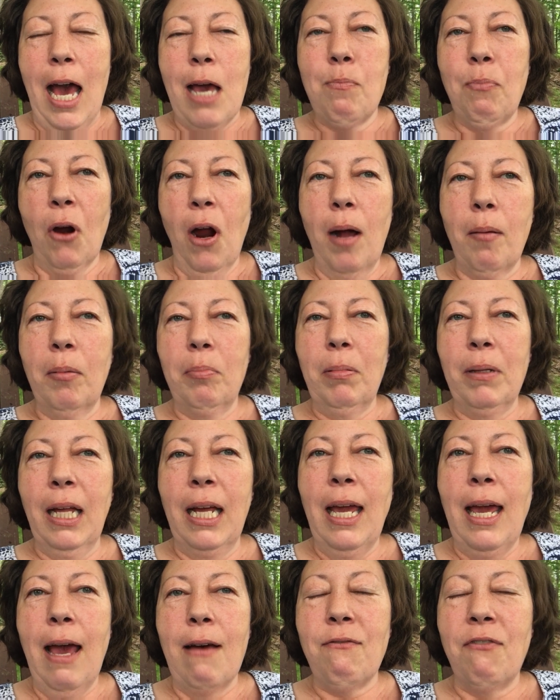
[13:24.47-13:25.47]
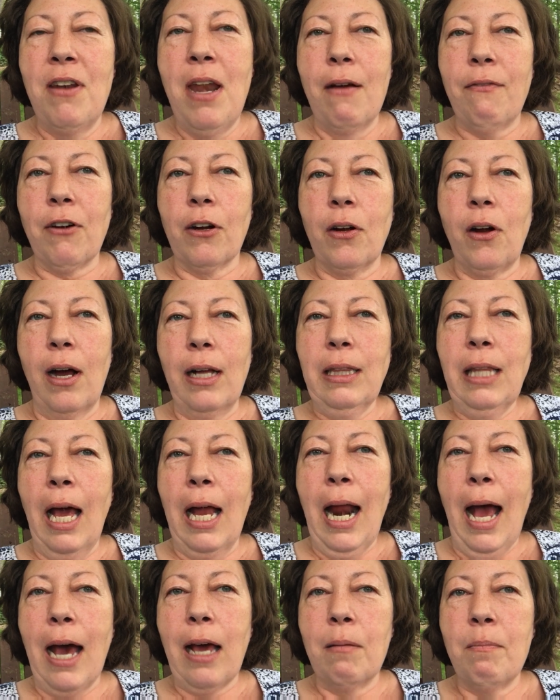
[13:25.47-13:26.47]
probably have never got
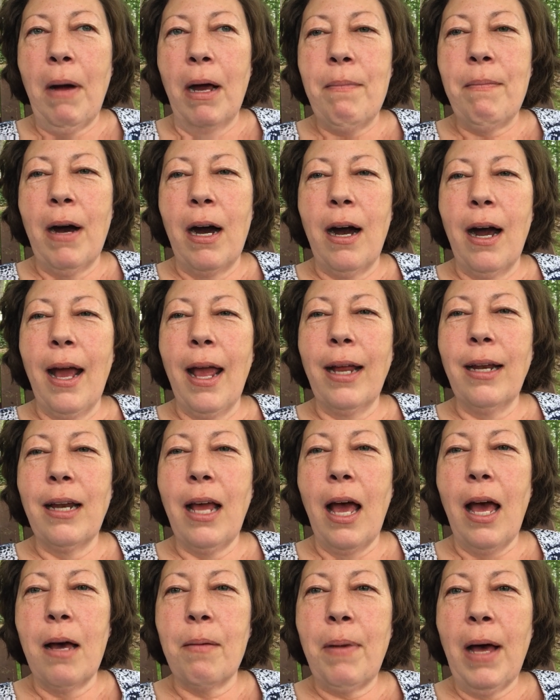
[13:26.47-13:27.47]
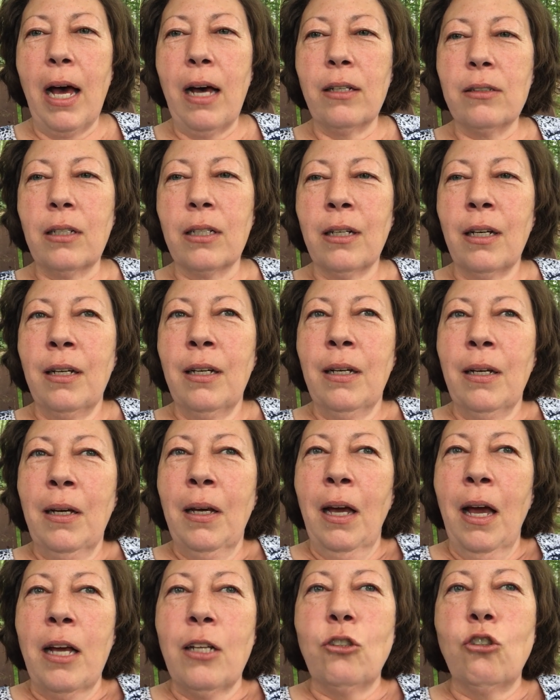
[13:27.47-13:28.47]
that out of my mind about
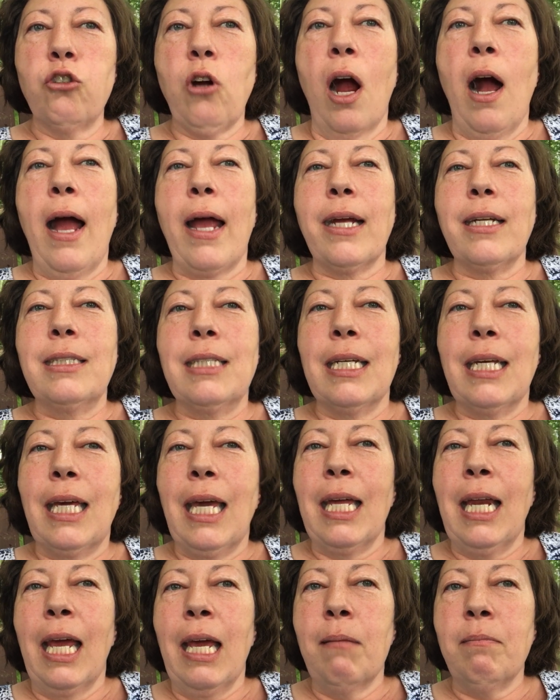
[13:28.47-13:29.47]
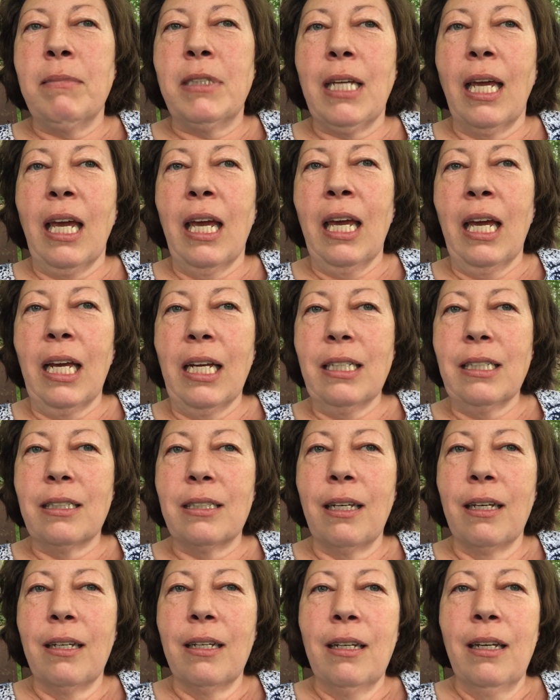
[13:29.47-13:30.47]
trying to get him to
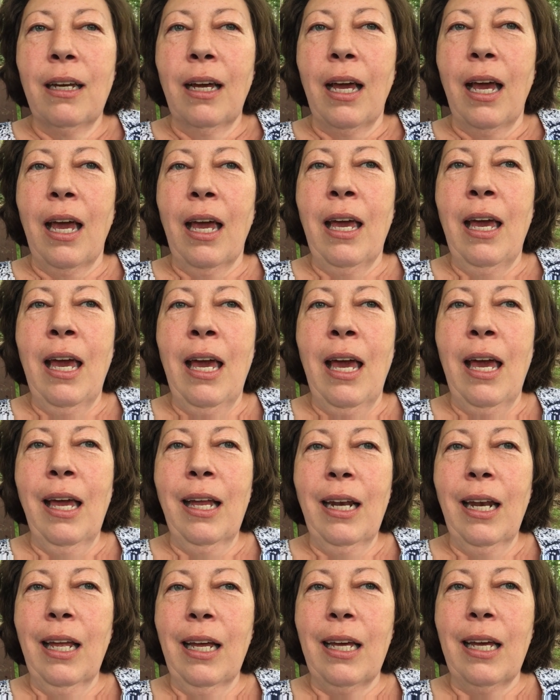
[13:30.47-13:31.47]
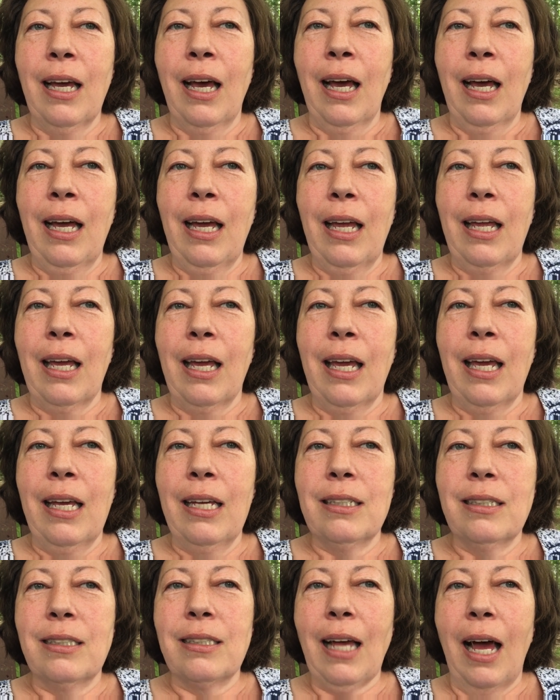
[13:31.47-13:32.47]
eat. And
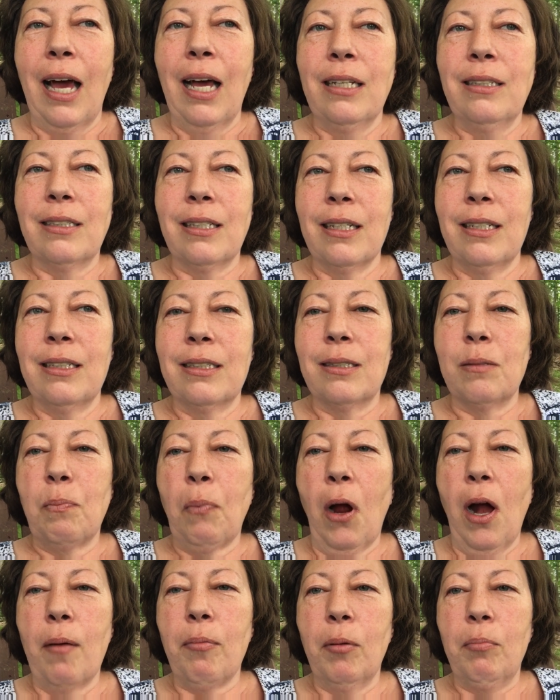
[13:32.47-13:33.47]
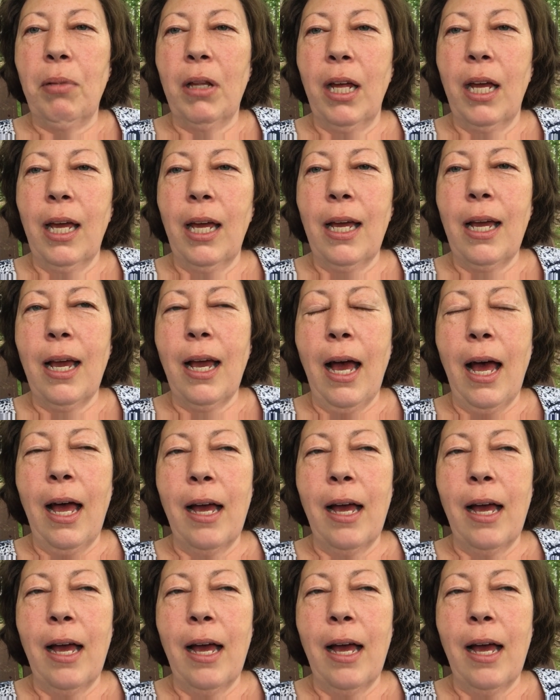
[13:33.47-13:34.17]
his size is probably